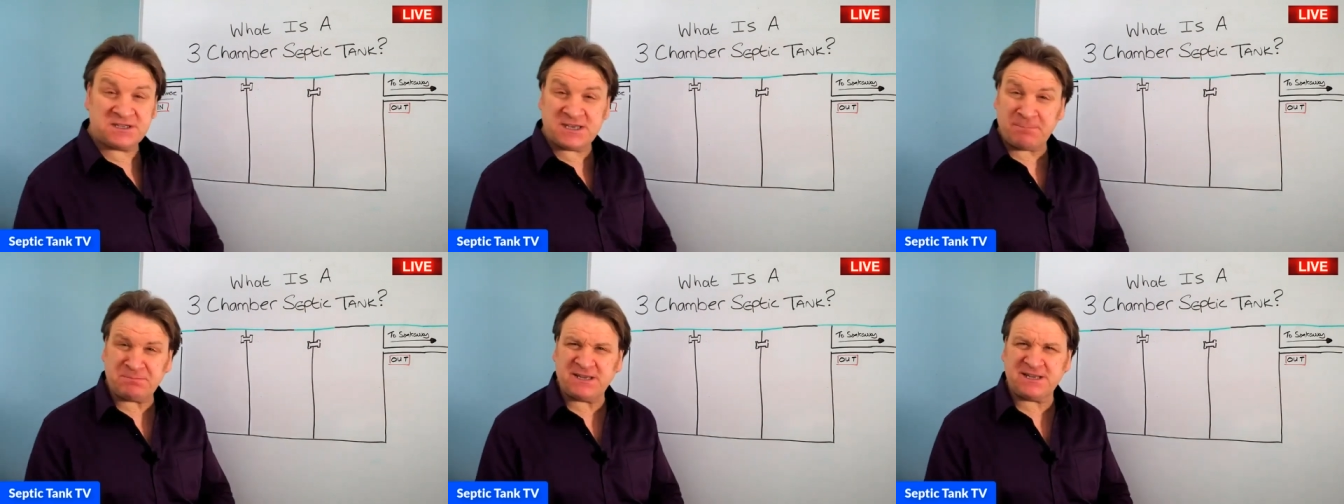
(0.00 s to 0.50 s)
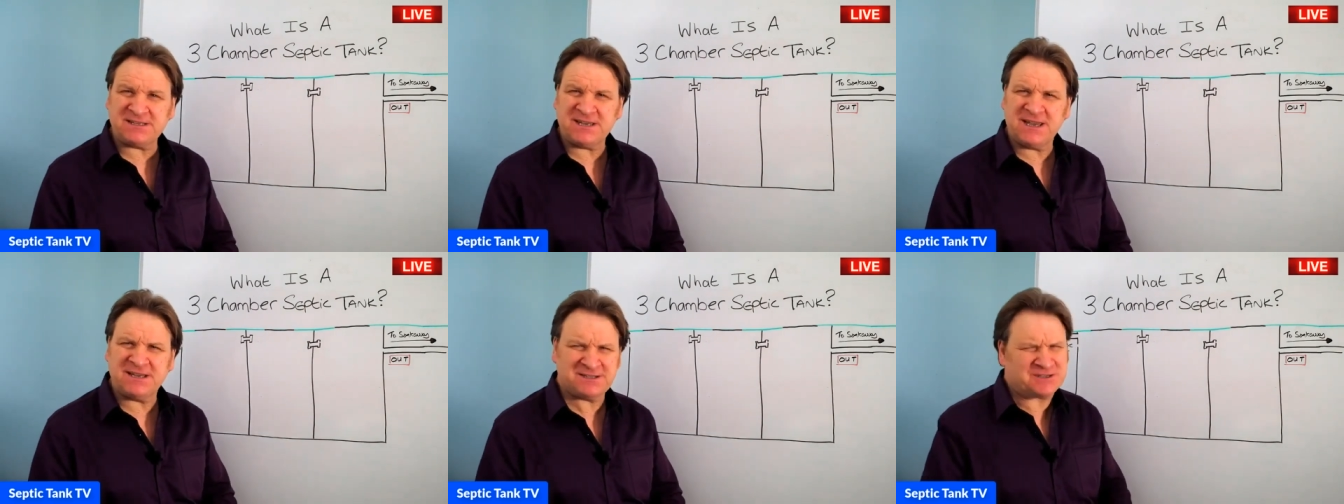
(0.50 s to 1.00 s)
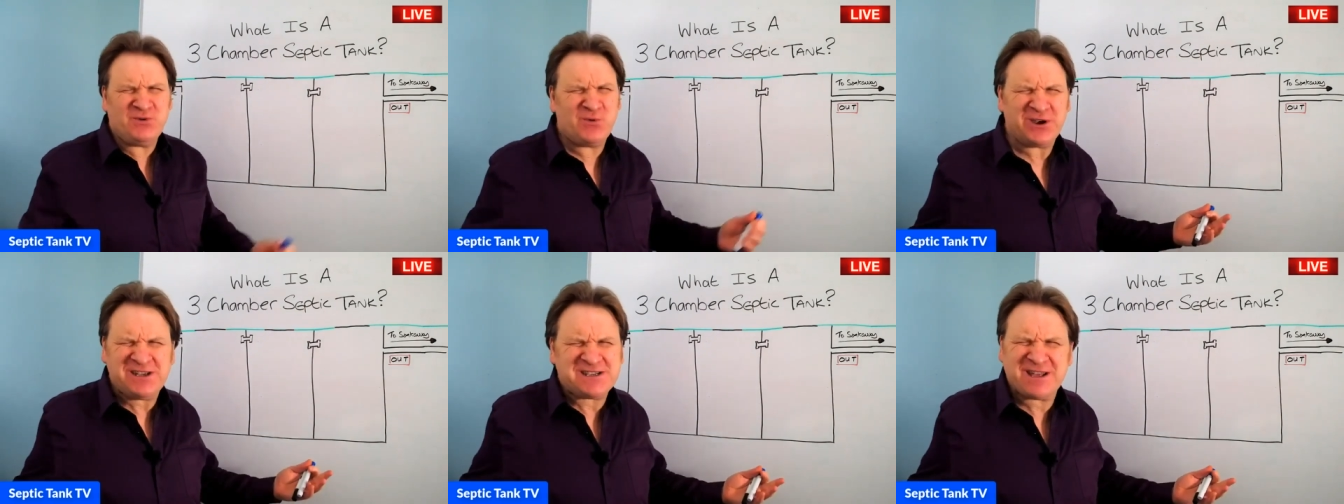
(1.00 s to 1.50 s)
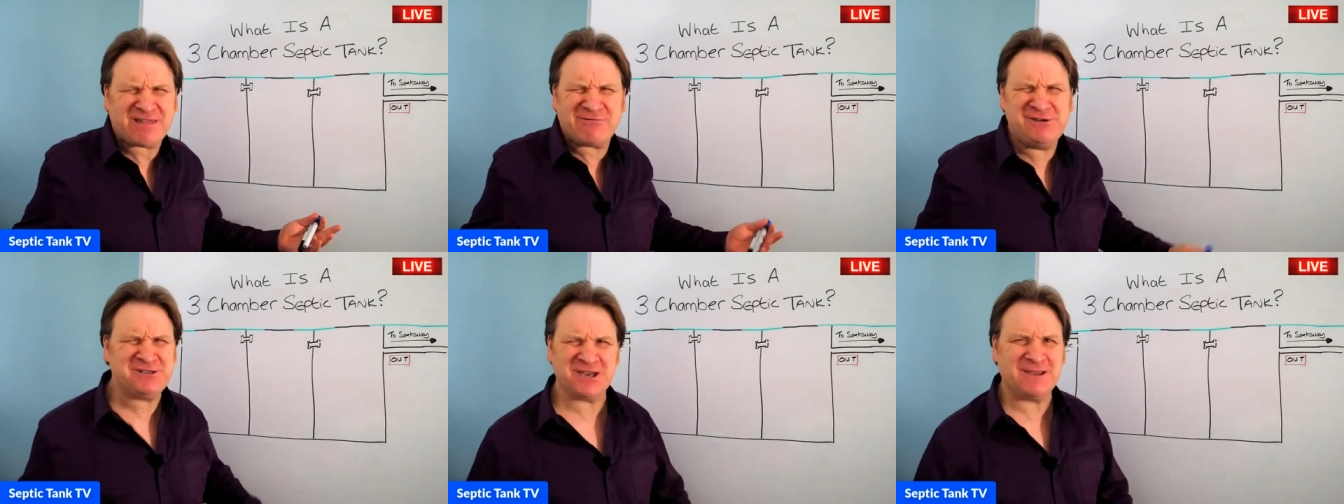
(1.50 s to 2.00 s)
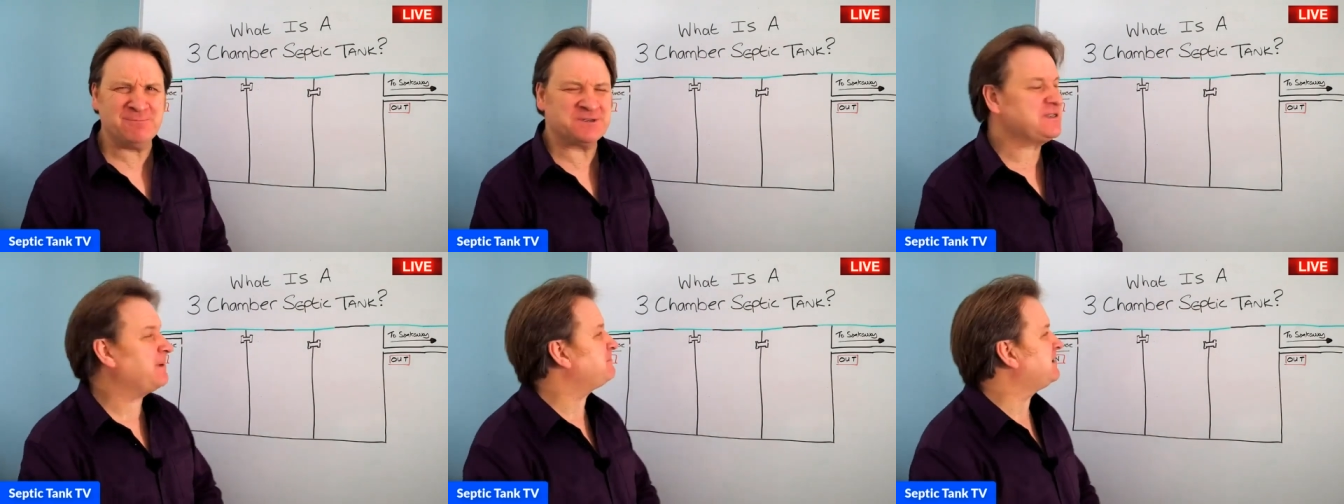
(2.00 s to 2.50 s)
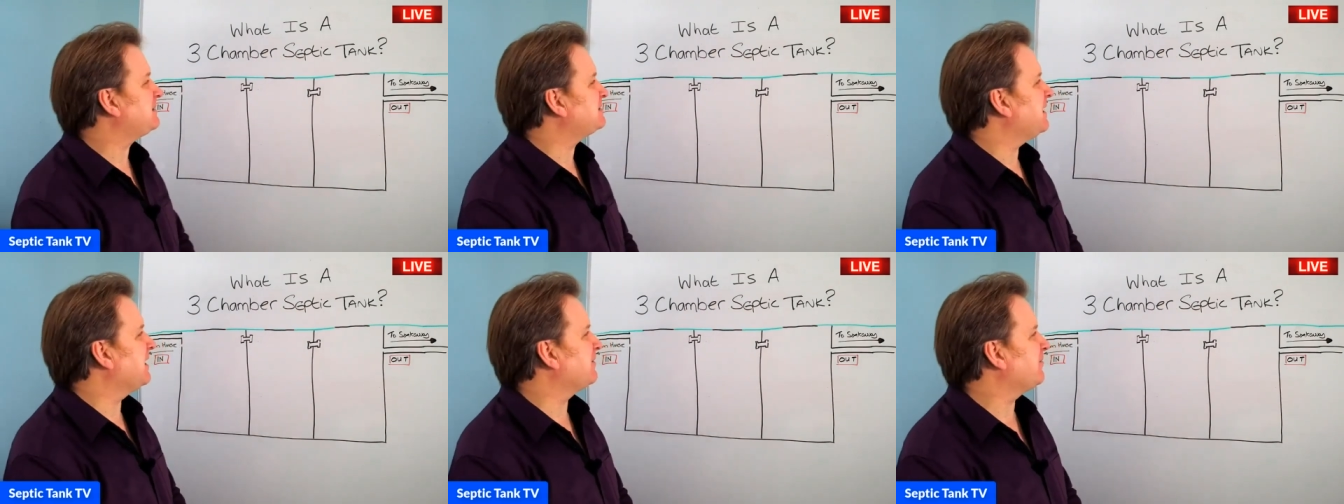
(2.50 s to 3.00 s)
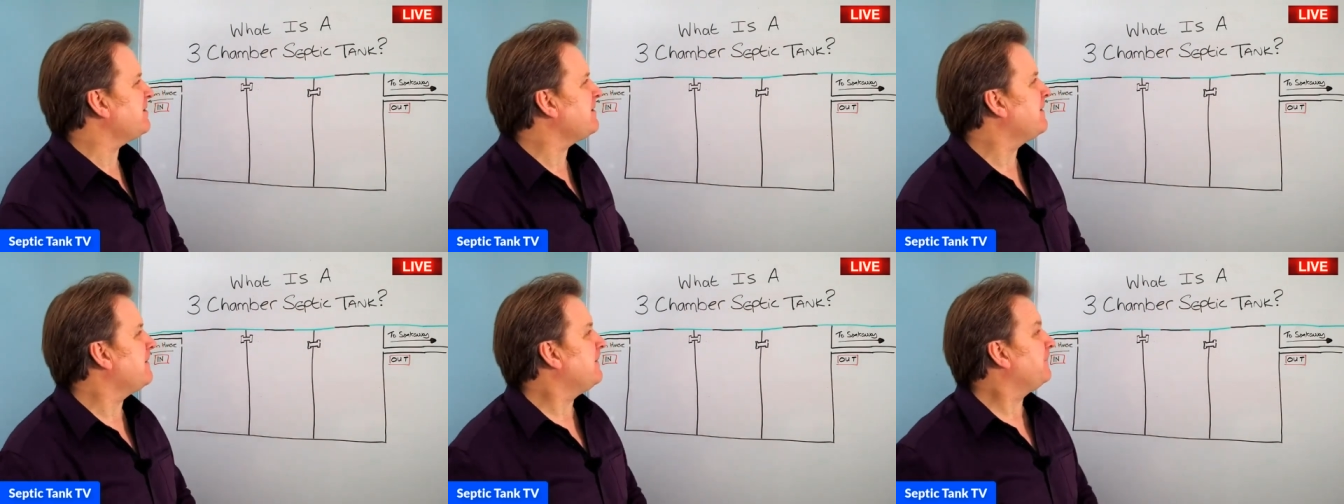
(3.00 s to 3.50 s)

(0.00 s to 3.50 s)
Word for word: septic tank? So, what is a three chamber septic tank, right?